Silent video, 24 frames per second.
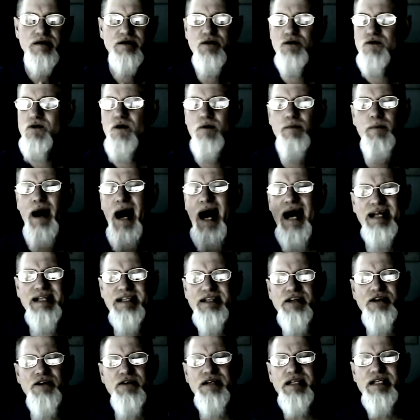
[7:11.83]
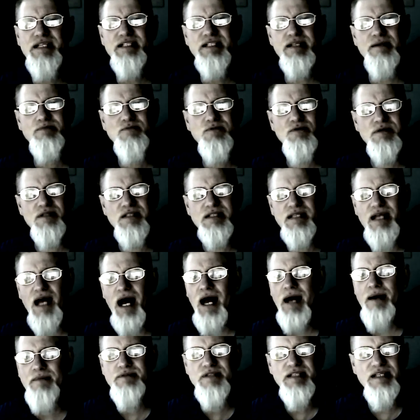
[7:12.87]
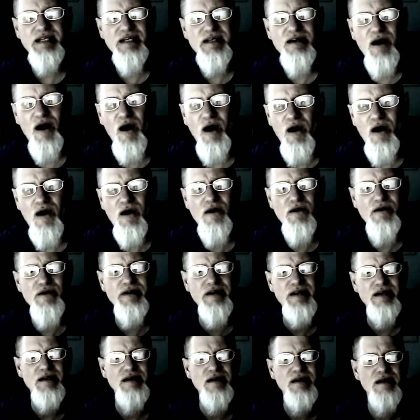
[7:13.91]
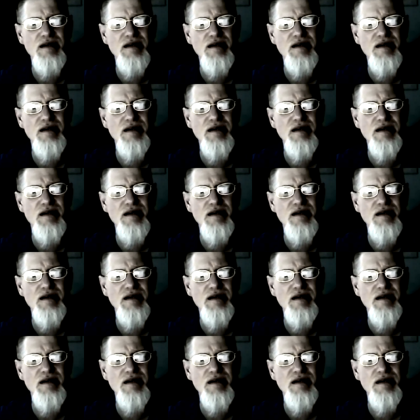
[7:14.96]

Don't go back to your Egypt when the times get hard.